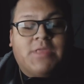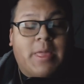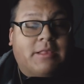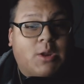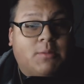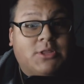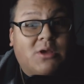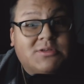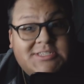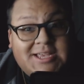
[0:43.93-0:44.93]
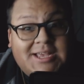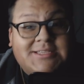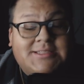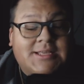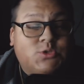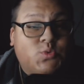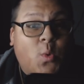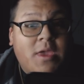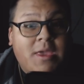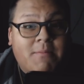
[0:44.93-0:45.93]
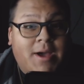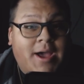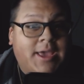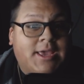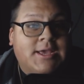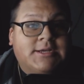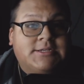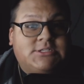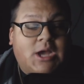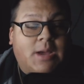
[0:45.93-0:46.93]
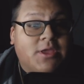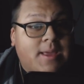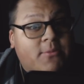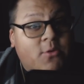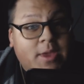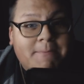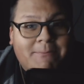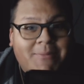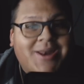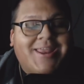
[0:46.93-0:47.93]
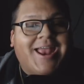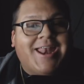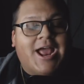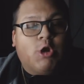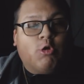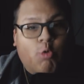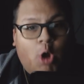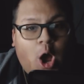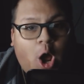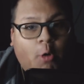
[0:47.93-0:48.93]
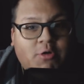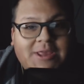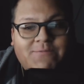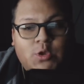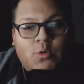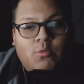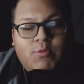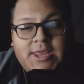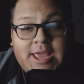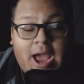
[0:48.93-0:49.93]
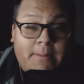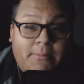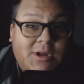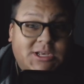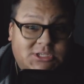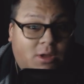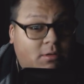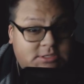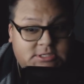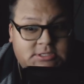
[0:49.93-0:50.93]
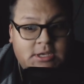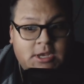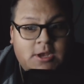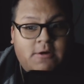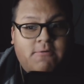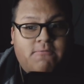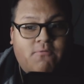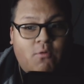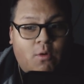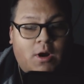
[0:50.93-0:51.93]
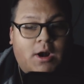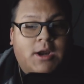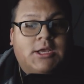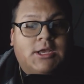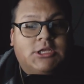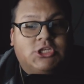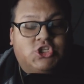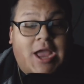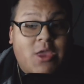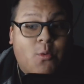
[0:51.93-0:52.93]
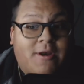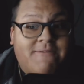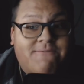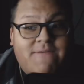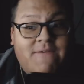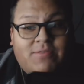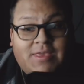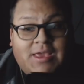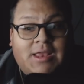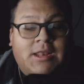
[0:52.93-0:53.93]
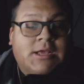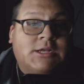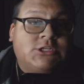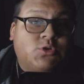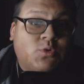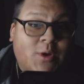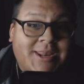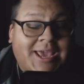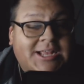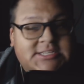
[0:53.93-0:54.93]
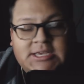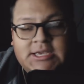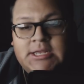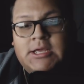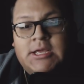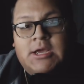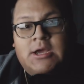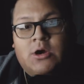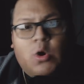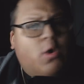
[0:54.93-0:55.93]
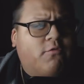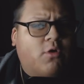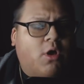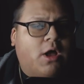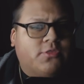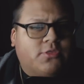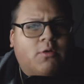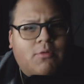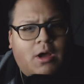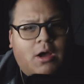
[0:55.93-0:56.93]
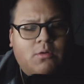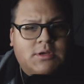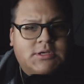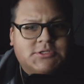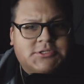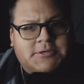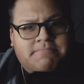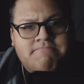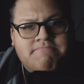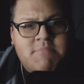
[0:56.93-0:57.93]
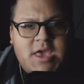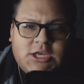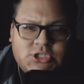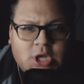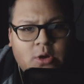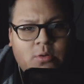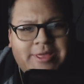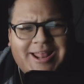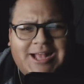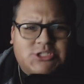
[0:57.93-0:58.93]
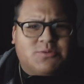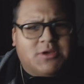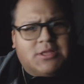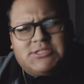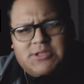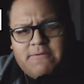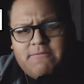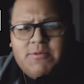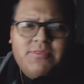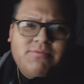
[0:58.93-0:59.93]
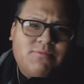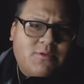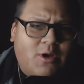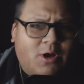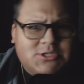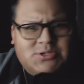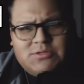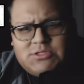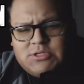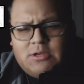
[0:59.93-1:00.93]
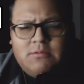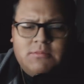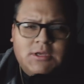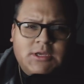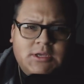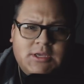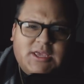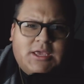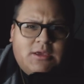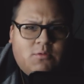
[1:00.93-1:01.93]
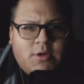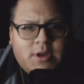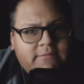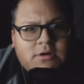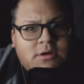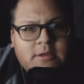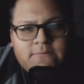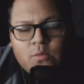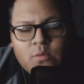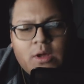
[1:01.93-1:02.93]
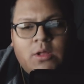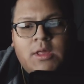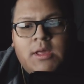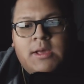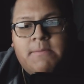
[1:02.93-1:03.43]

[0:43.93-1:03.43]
And the title below says this will be my WWE Monday Night Raw review recap results for January 15, 2018. Overall, I thought Raw was a meh show. It had some good stuff, but also some whatever, if you will.